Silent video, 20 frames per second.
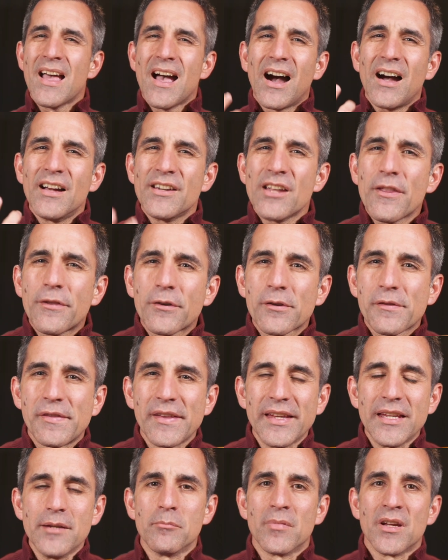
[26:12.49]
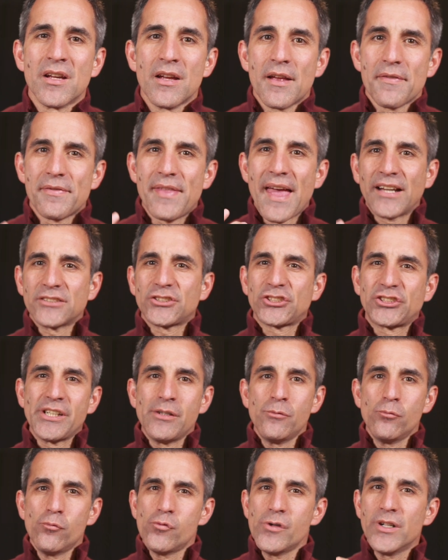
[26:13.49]
Another theme that she
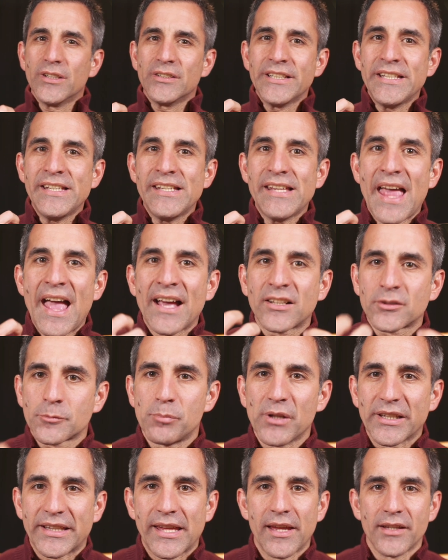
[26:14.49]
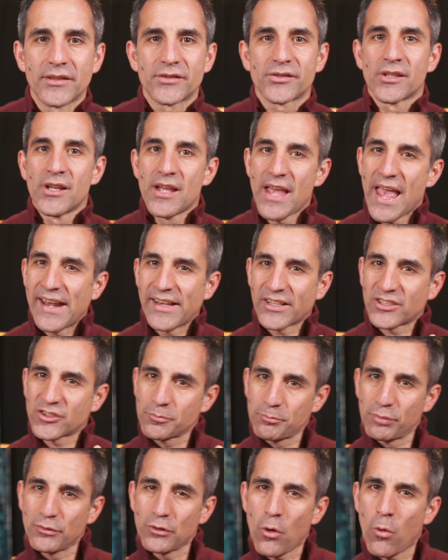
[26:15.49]
really explicates and
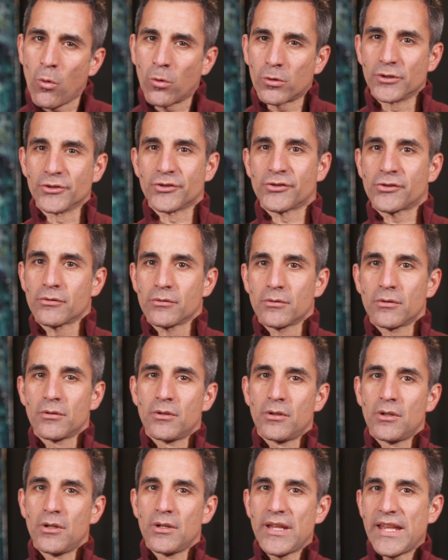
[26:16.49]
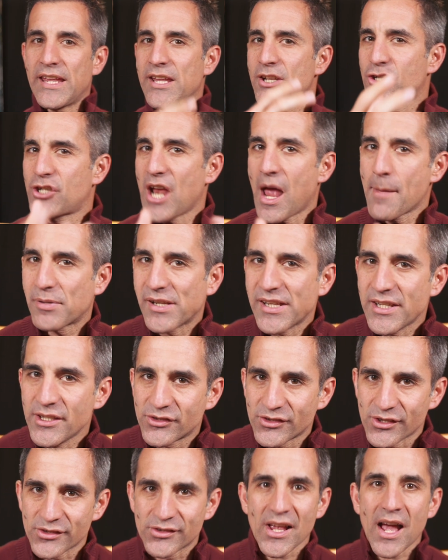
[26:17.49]
explores in Japanese
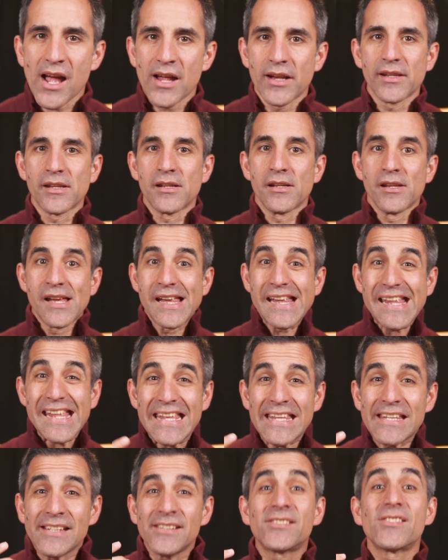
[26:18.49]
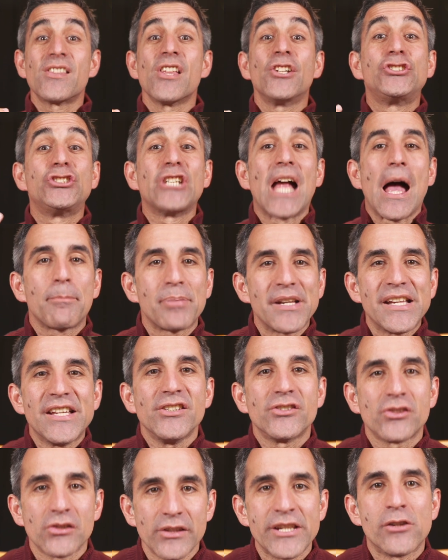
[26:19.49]
society is the
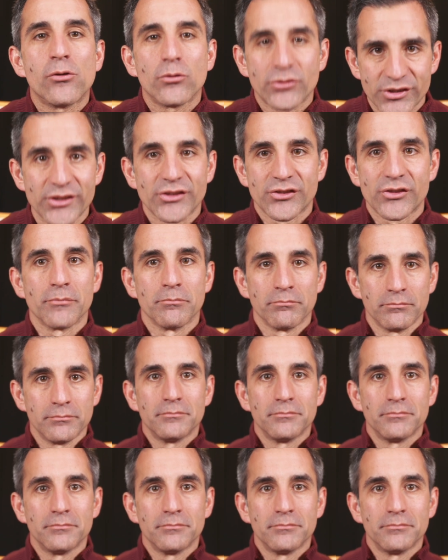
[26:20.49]
Japanese legal system.